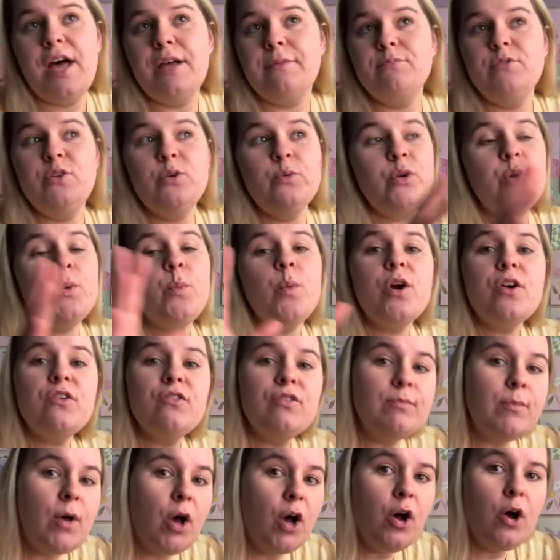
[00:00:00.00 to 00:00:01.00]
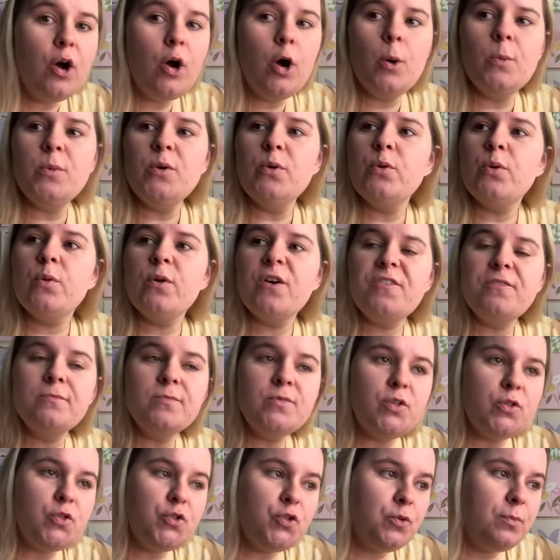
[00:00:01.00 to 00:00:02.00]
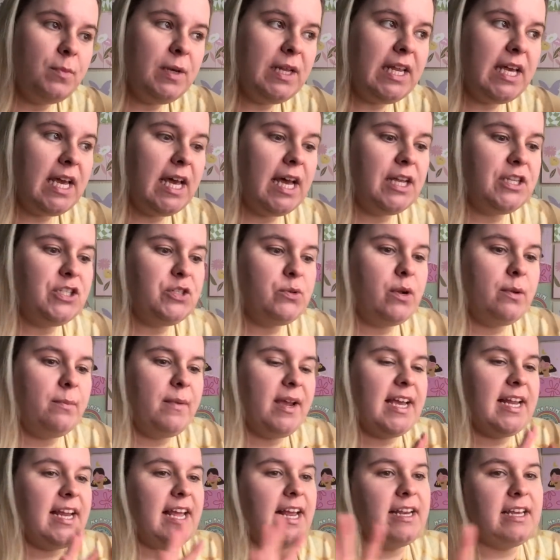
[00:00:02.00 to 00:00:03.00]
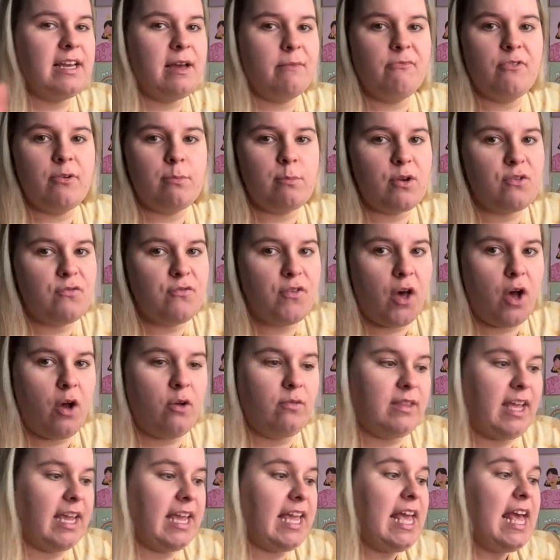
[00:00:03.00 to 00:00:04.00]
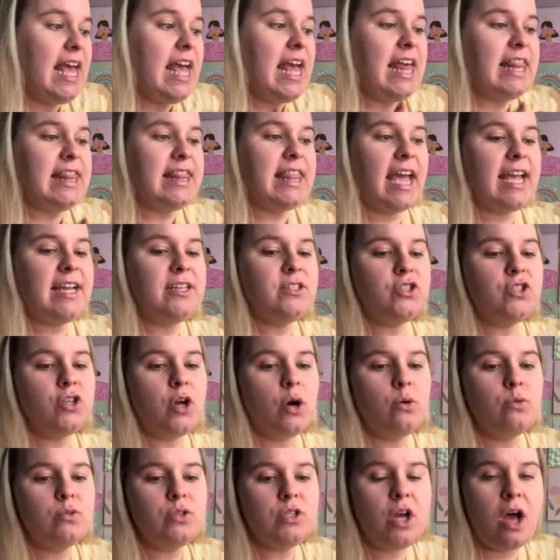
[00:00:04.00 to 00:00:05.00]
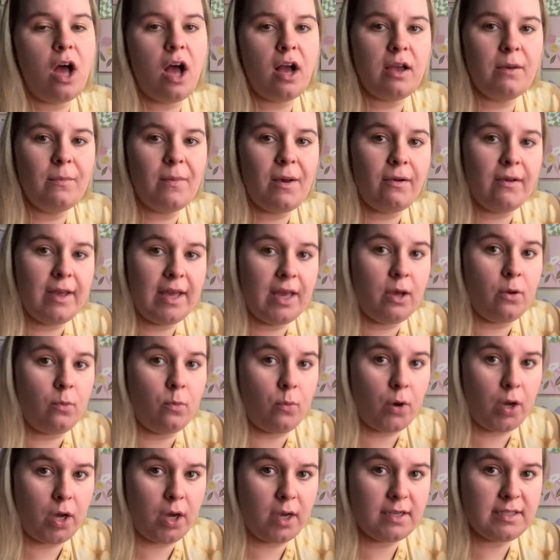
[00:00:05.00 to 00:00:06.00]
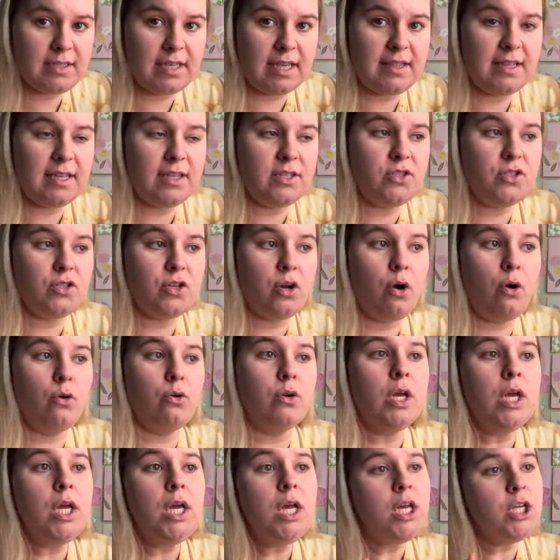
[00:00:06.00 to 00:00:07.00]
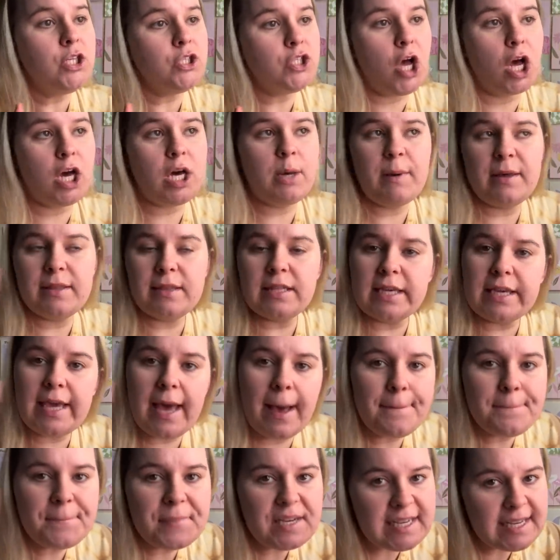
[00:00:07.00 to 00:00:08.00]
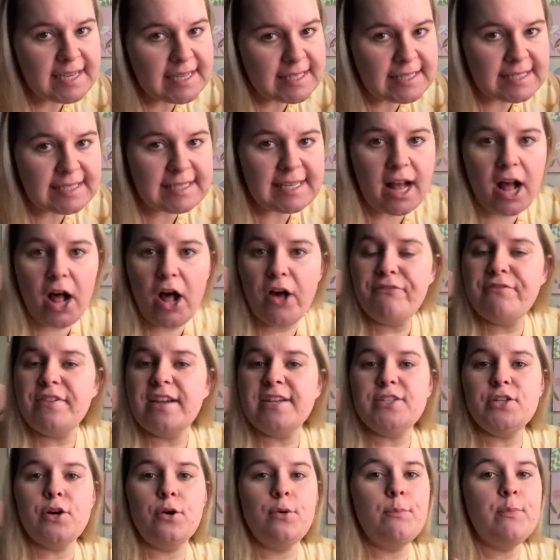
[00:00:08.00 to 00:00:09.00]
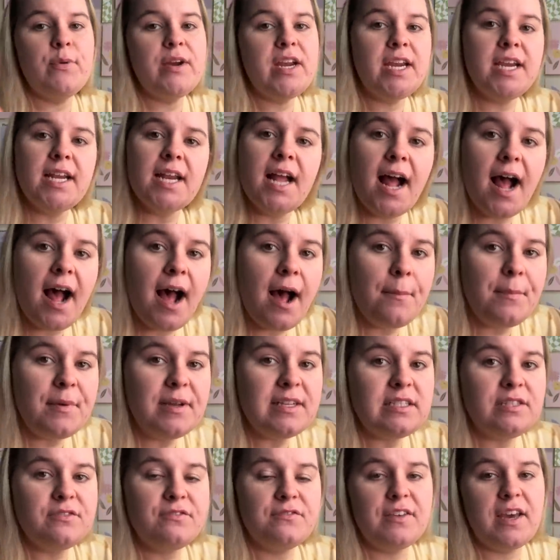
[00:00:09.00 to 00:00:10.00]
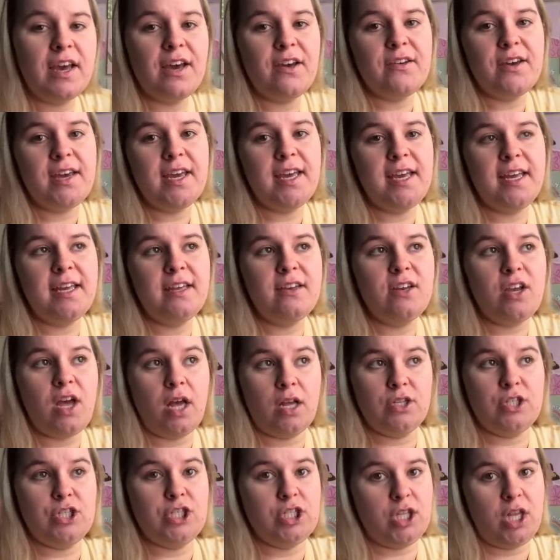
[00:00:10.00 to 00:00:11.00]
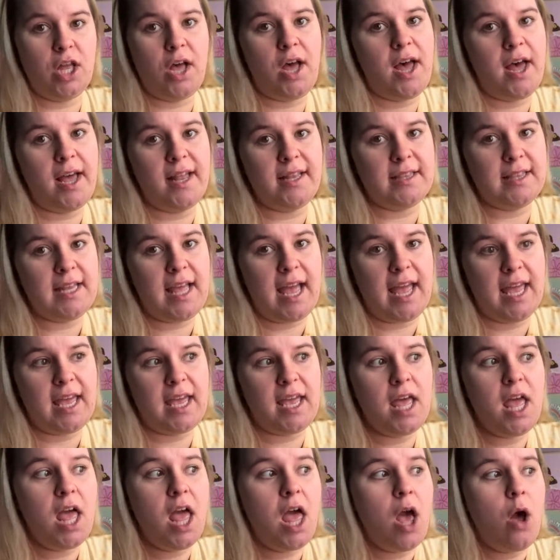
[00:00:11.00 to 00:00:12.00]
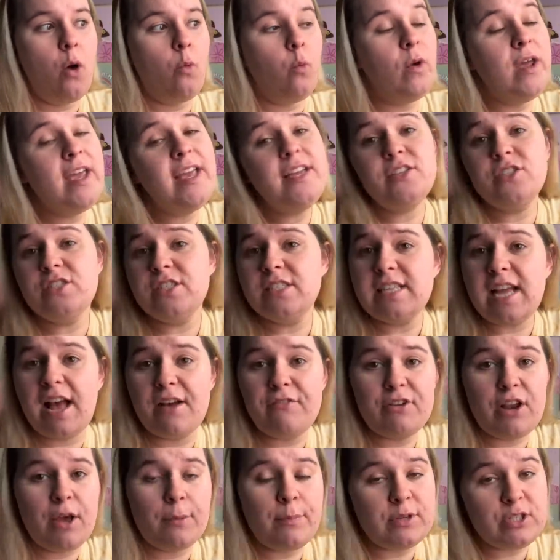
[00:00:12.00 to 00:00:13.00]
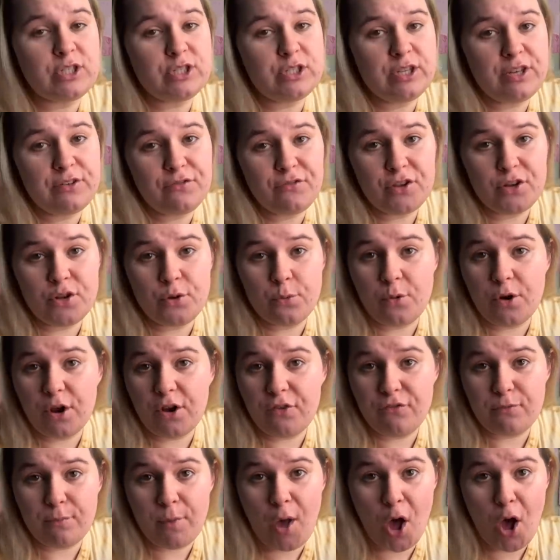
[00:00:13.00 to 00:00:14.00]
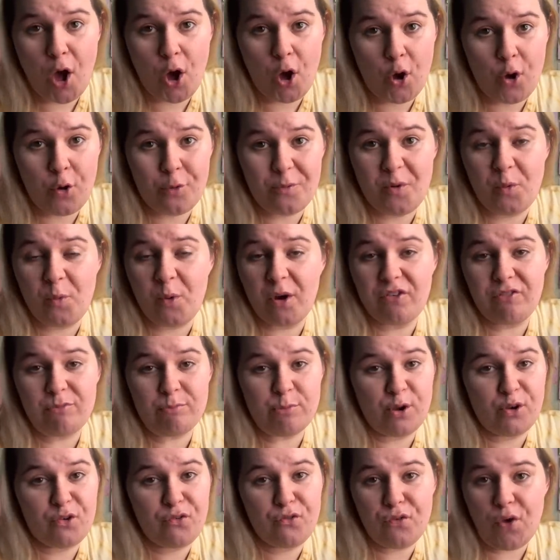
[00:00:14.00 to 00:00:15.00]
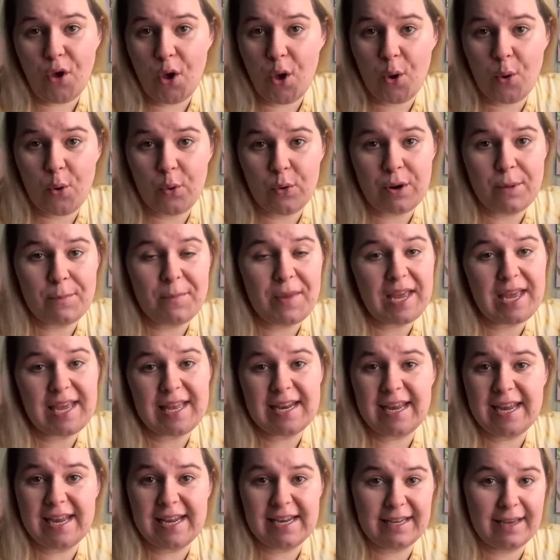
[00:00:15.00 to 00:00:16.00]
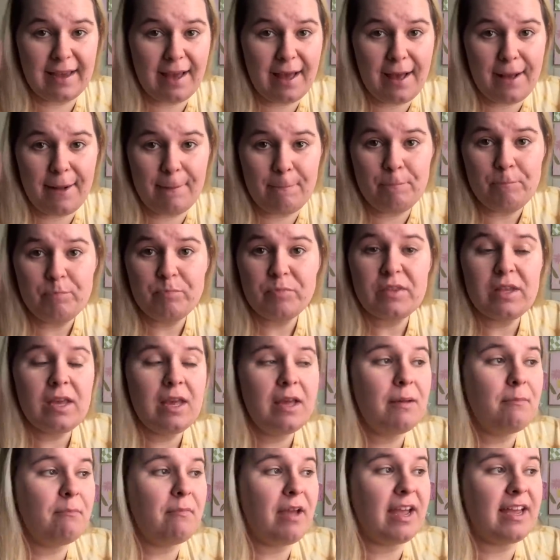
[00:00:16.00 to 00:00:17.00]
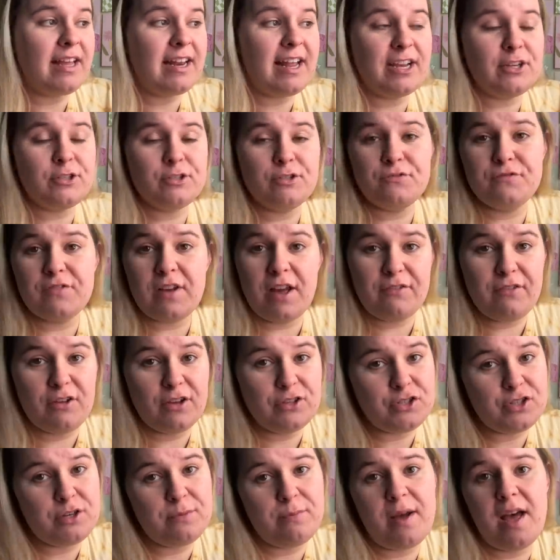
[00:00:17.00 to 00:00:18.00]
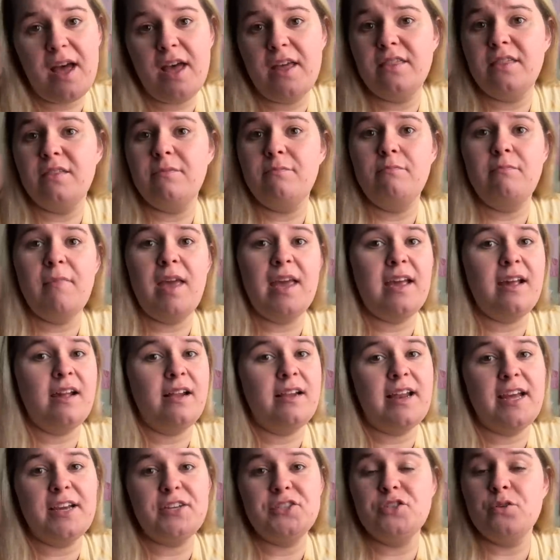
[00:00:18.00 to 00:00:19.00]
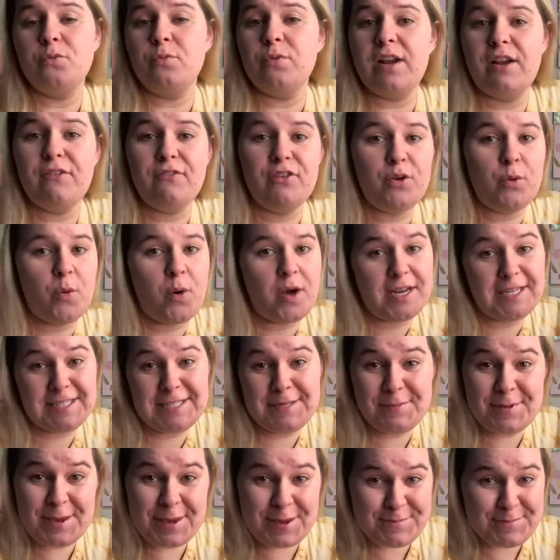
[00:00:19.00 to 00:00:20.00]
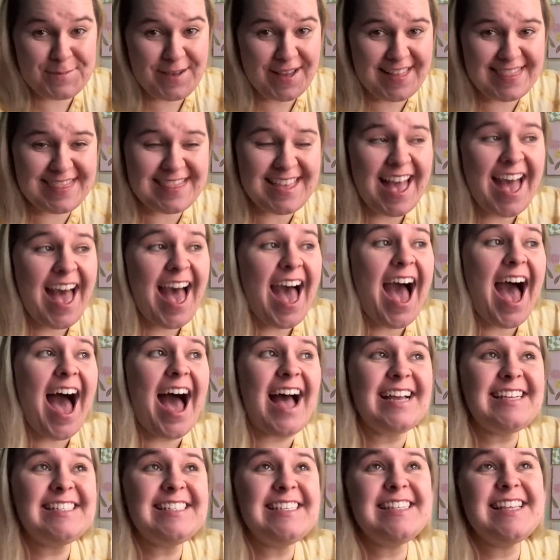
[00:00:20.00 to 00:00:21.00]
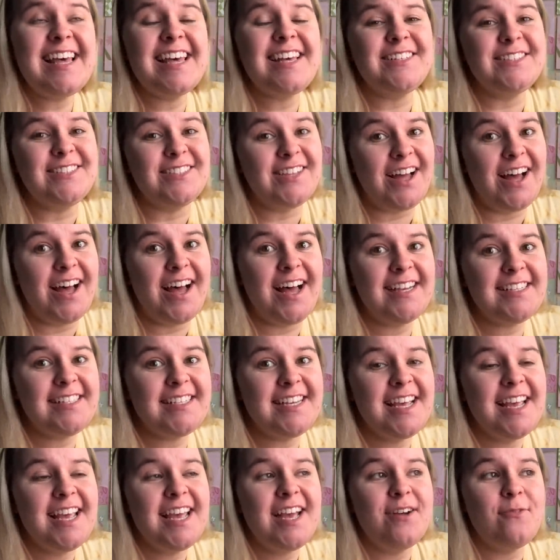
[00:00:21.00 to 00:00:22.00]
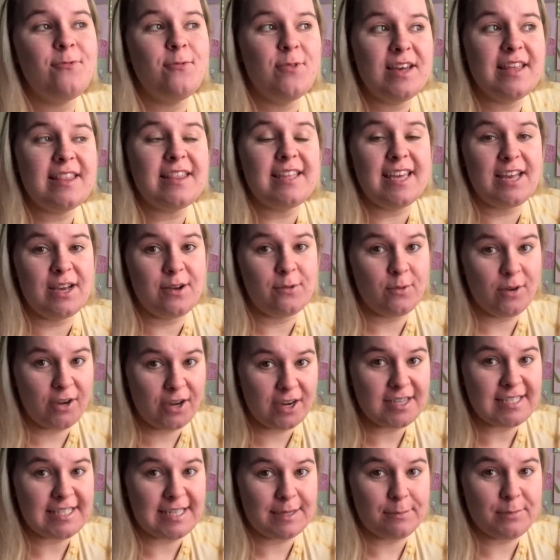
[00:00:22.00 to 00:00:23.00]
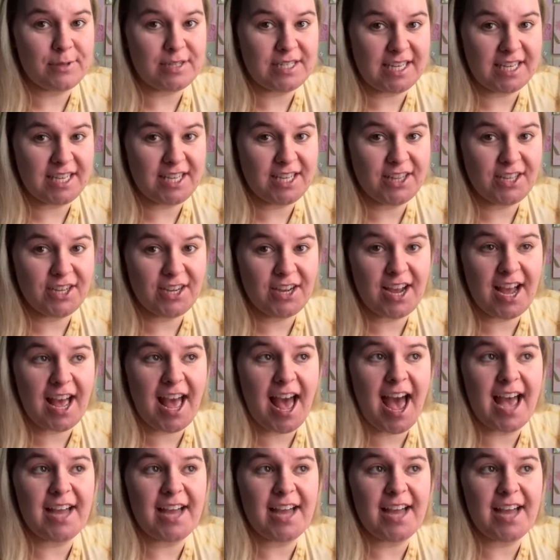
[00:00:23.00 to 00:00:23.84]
you want to work from home, you want to work from social media, do you want to make an income from your phone? Like, they don't talk about It Works. Like, they don't talk about the company itself. They don't bring it up. It's very nonchalant. Like, we just have an opportunity for you to work from home, work from your phone, make an income, make an extra $500 a month, make an extra whatever you want it to be a month. I see that a lot with It Works in particular.